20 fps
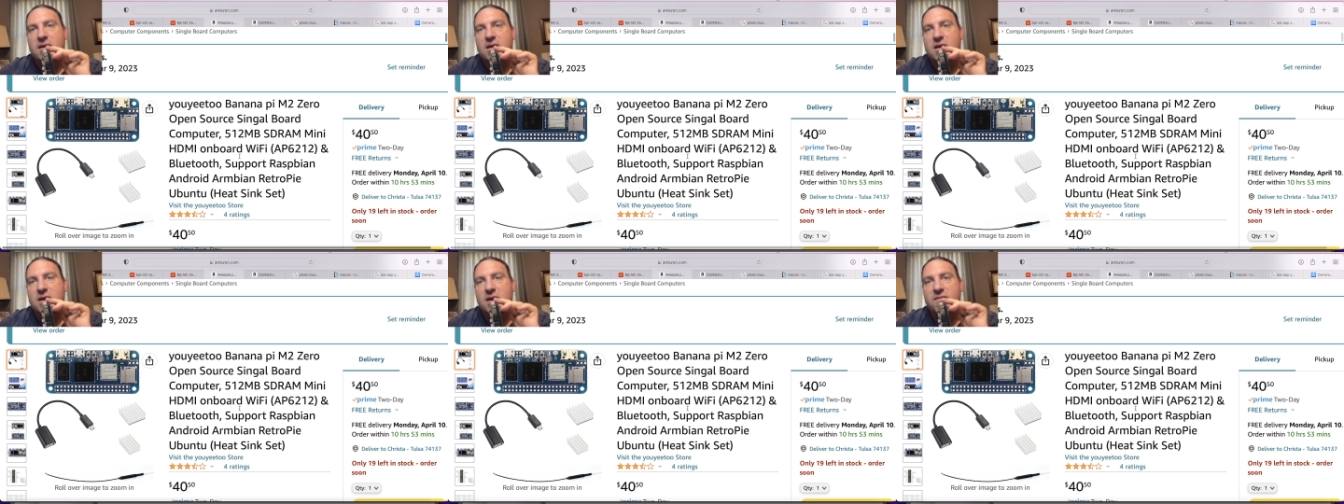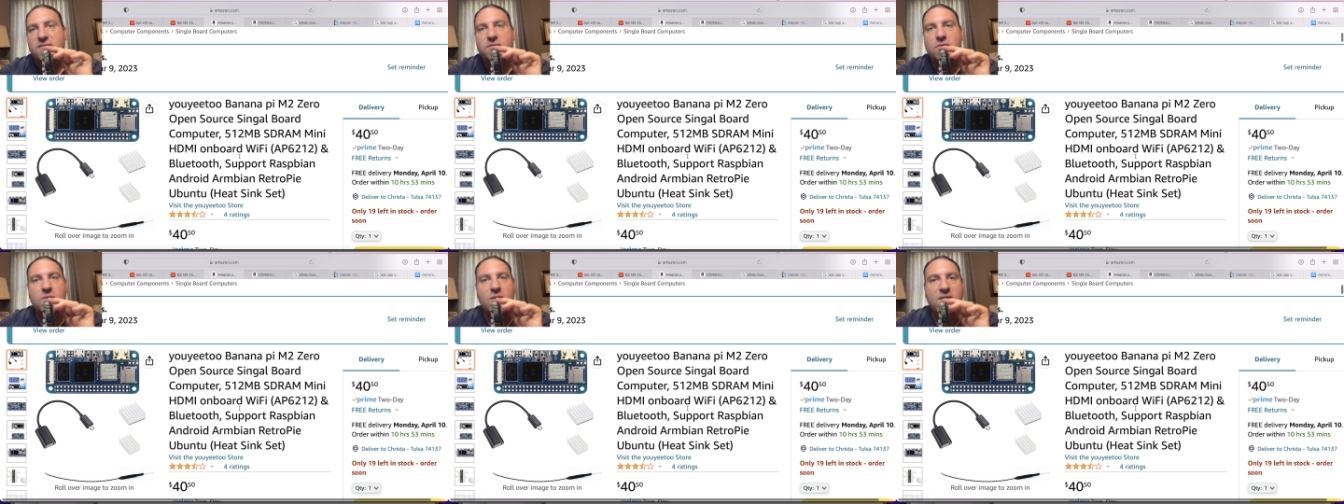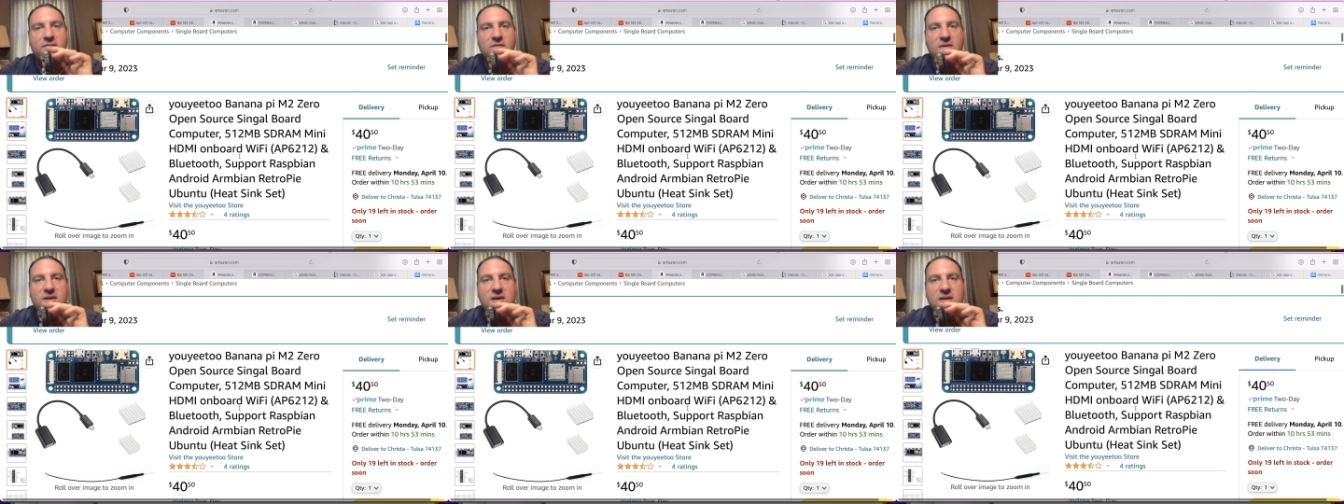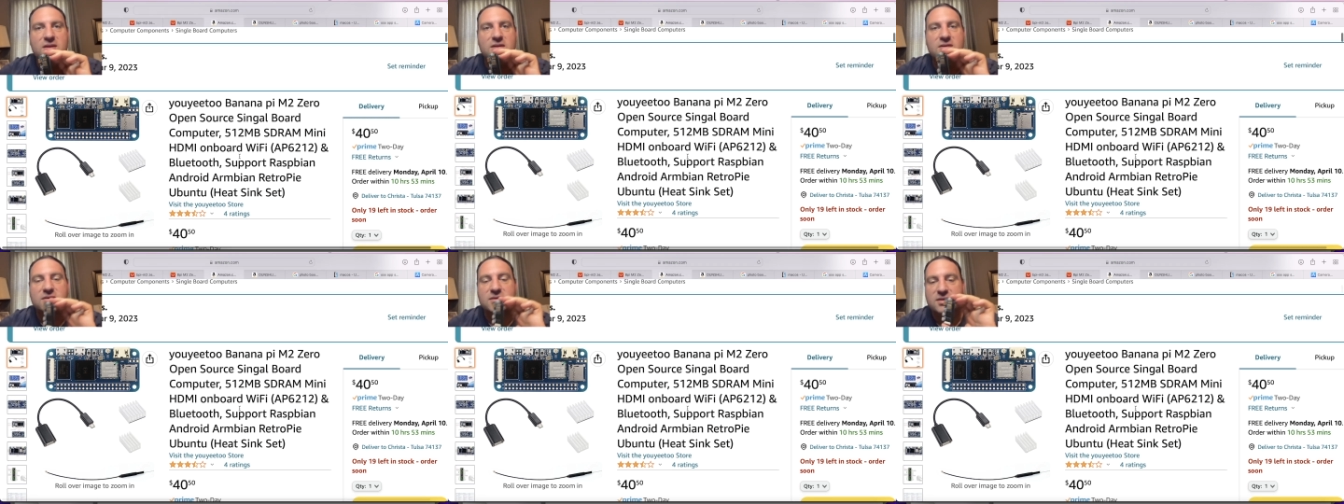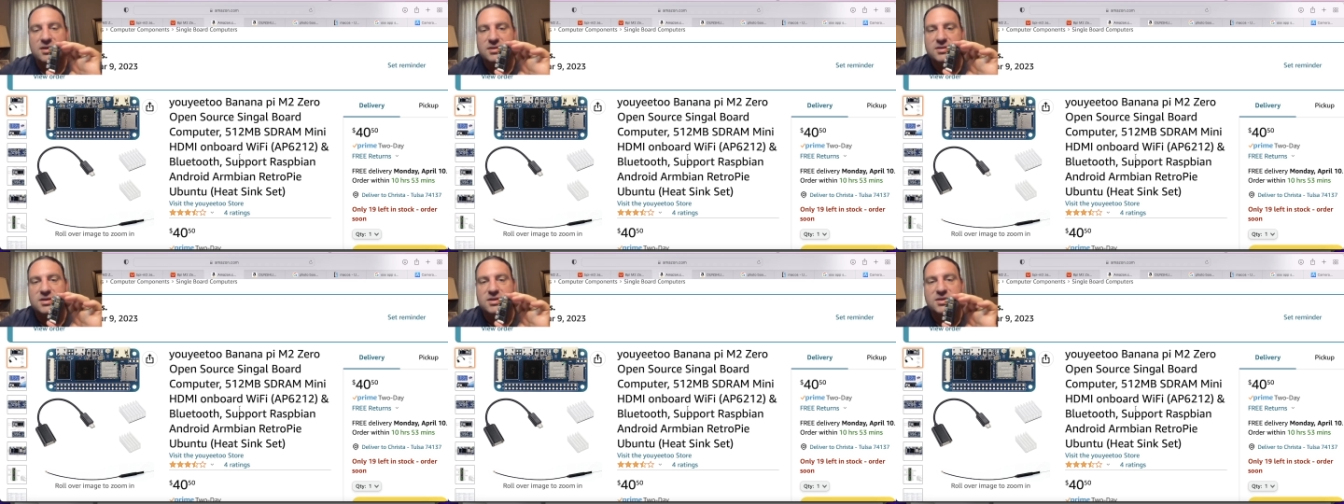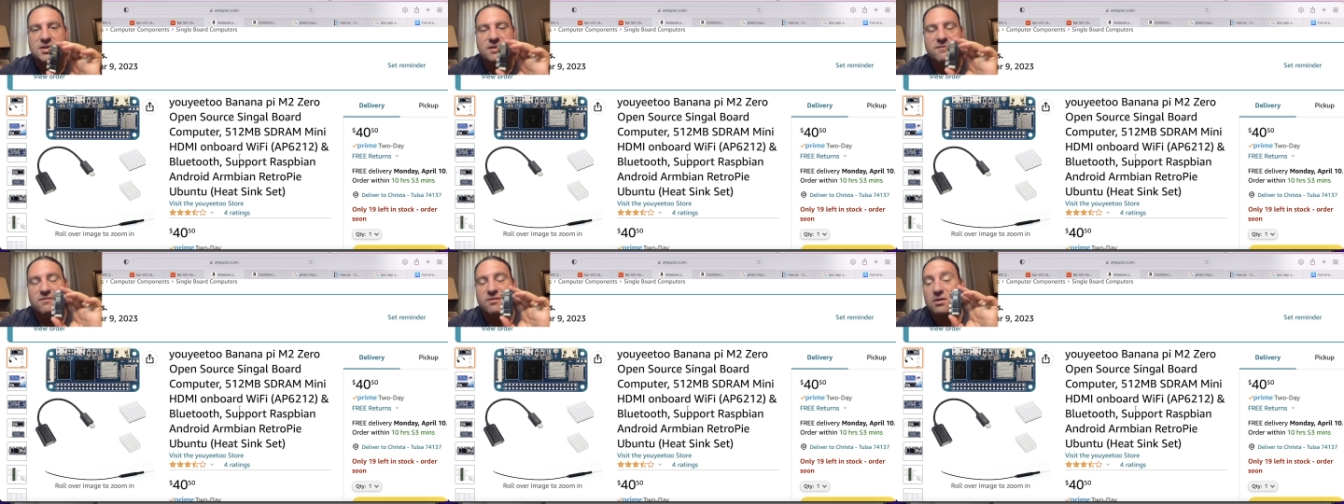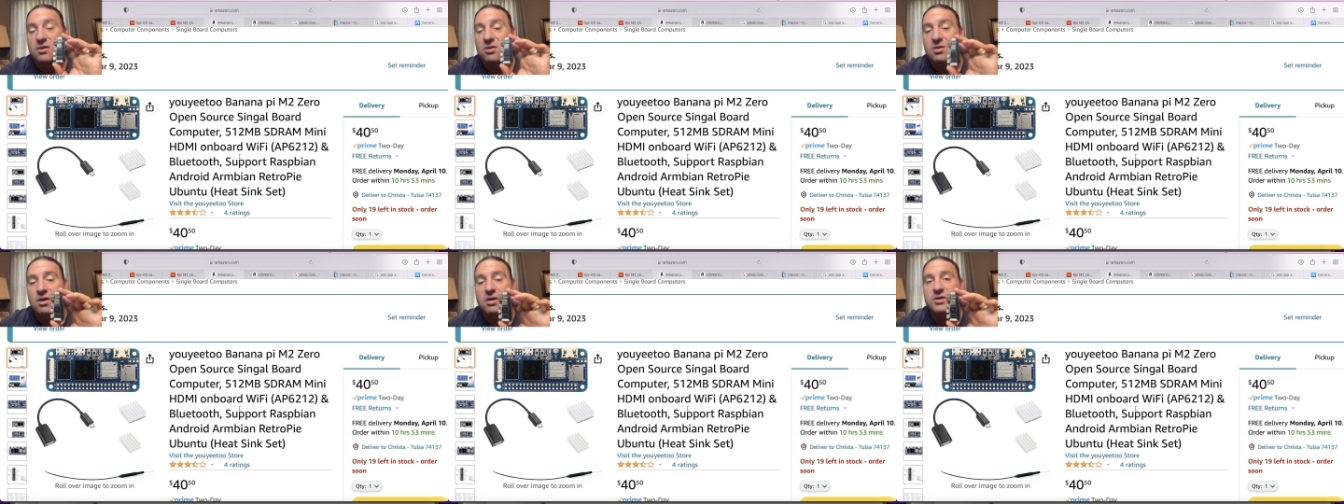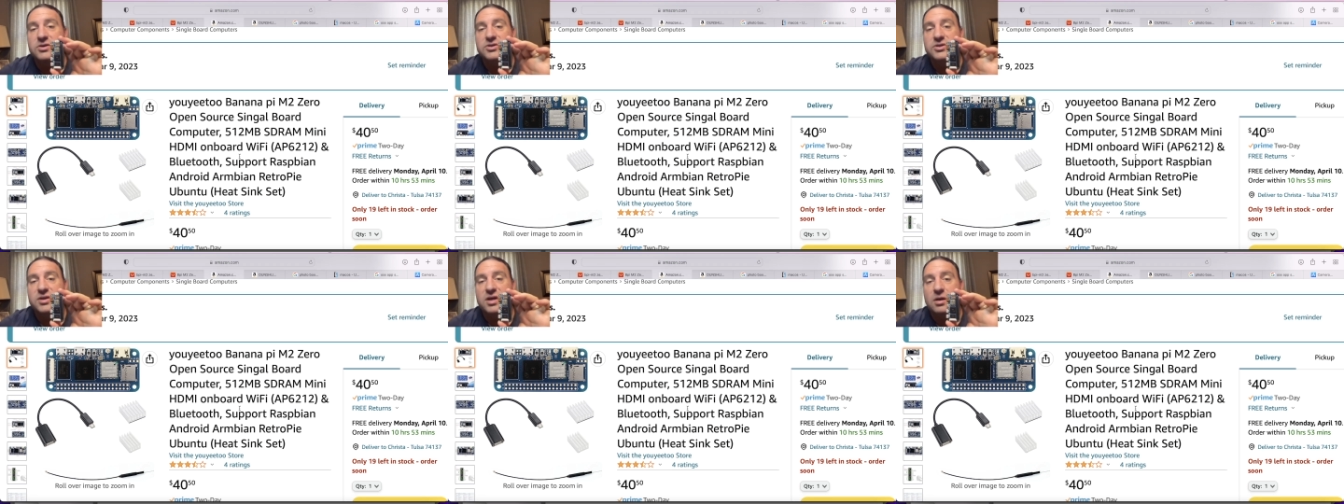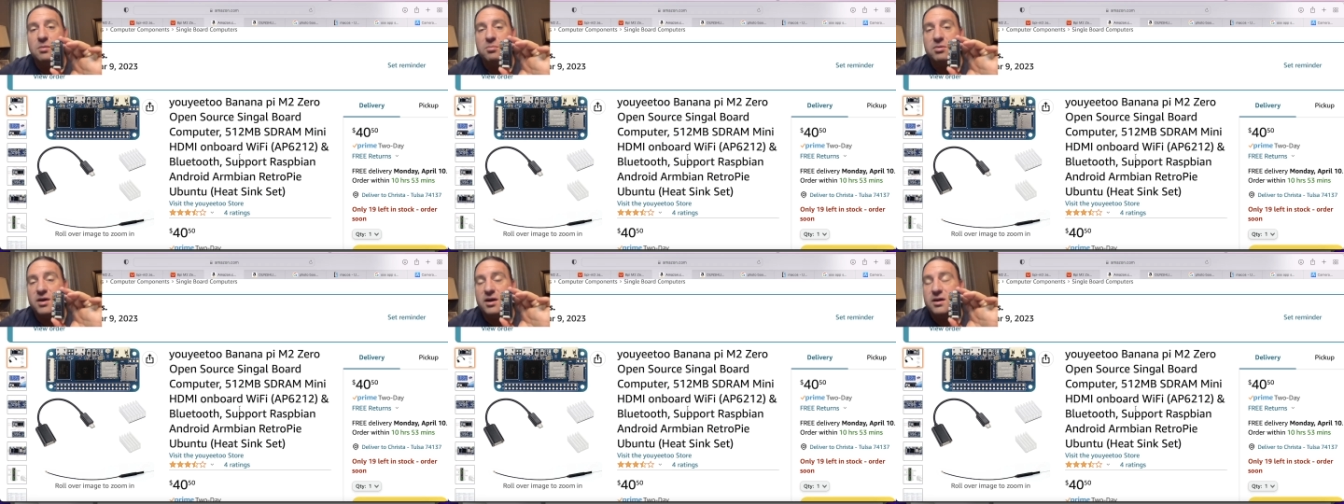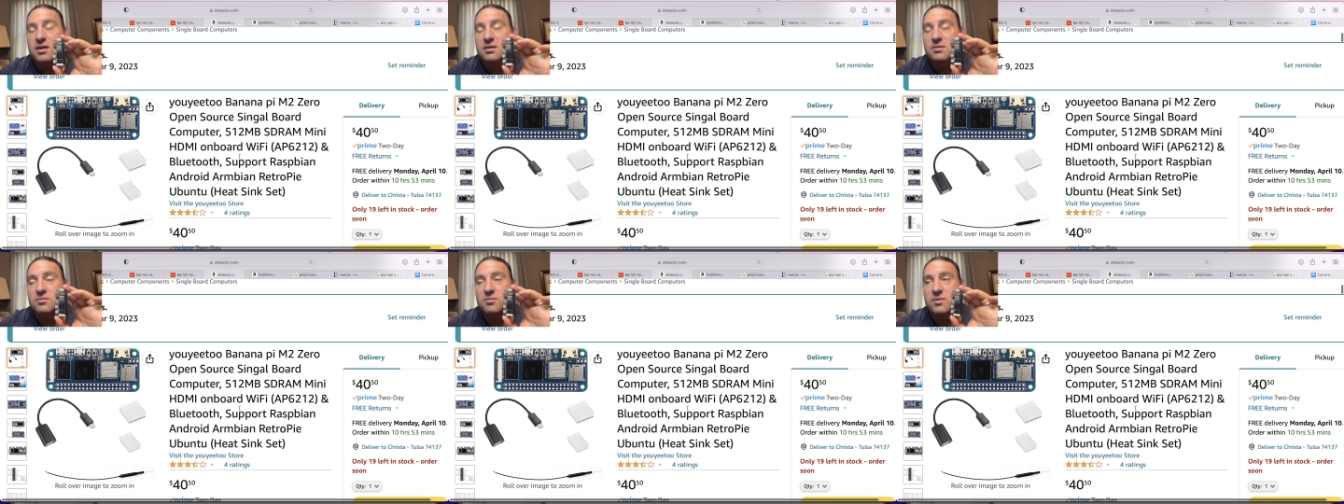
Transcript: if you ever need this, as I said, for a large scale product,